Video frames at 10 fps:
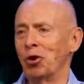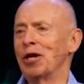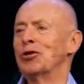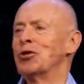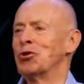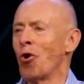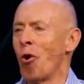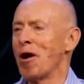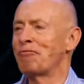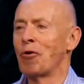little
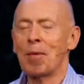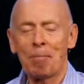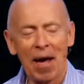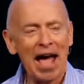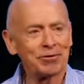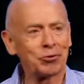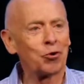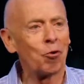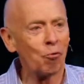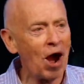story from a
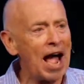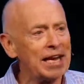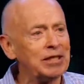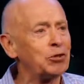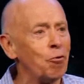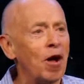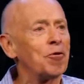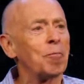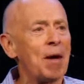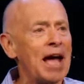pastor writing to
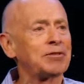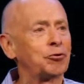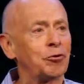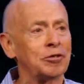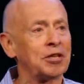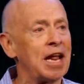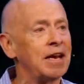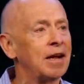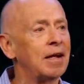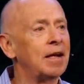other pastors. And,